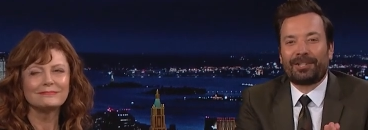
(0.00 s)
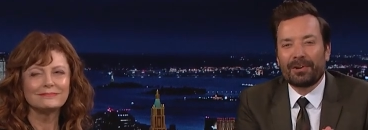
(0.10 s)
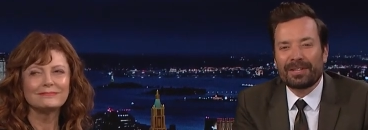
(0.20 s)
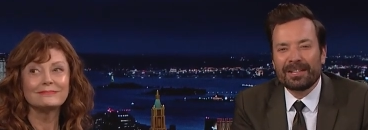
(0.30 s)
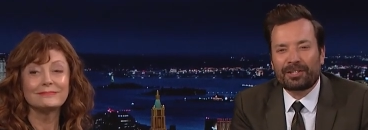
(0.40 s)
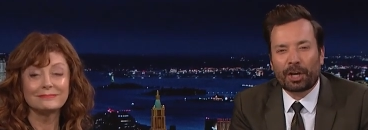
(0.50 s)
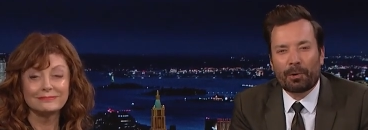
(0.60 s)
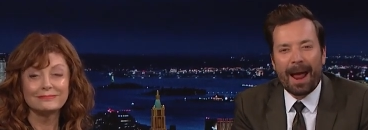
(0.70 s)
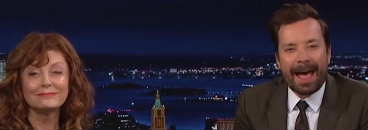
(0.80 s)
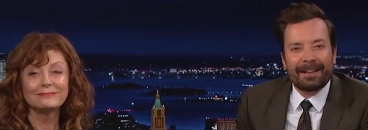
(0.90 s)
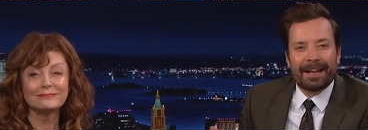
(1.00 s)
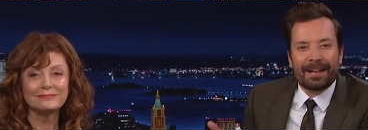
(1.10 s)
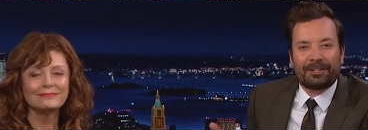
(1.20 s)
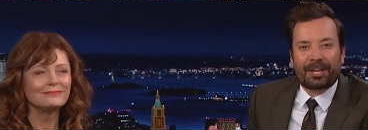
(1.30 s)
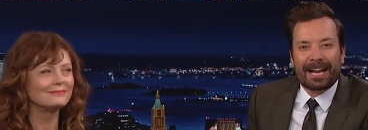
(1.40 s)
Speaker 1: Susan Sarandon!
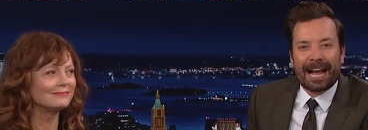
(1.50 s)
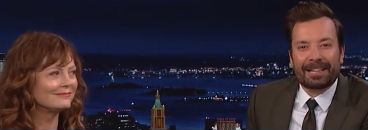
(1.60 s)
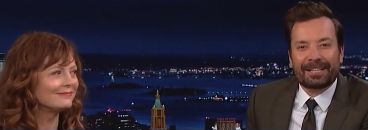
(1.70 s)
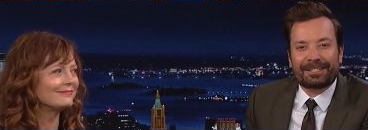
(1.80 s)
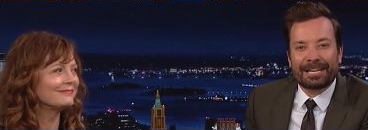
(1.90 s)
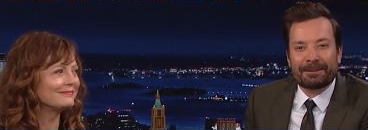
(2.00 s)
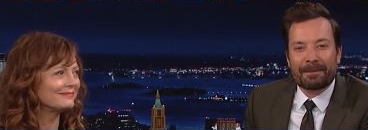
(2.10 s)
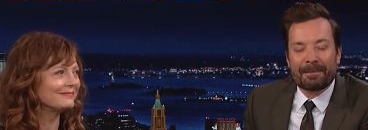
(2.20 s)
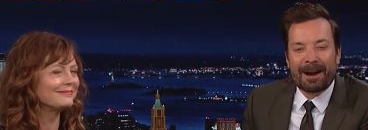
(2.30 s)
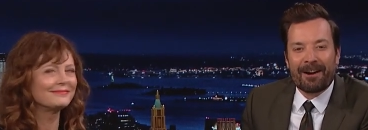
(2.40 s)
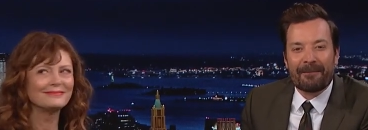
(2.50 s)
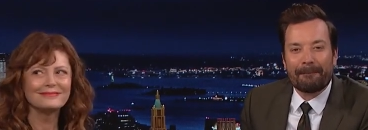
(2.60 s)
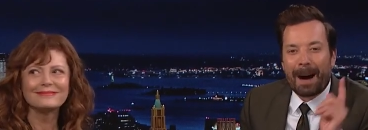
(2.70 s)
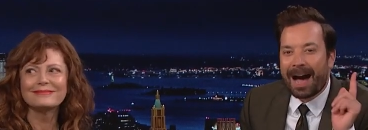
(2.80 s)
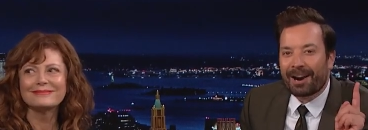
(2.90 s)
the season premiere of
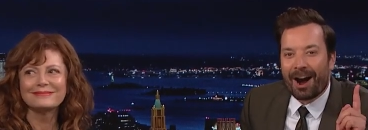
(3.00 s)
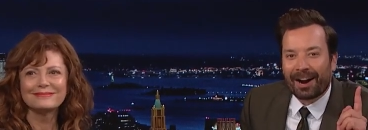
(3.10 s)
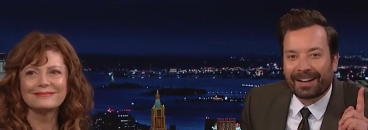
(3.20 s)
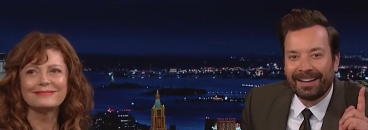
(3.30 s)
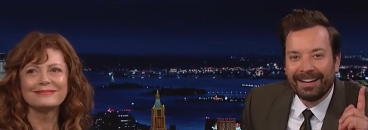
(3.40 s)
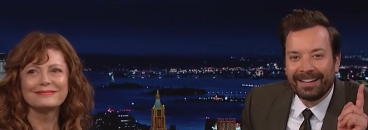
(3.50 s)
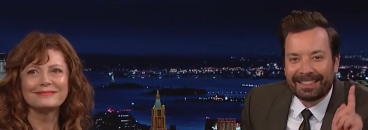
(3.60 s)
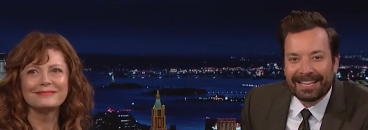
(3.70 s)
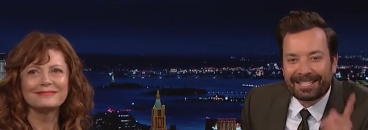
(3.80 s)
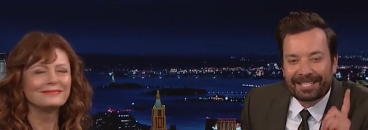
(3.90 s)
Monarch this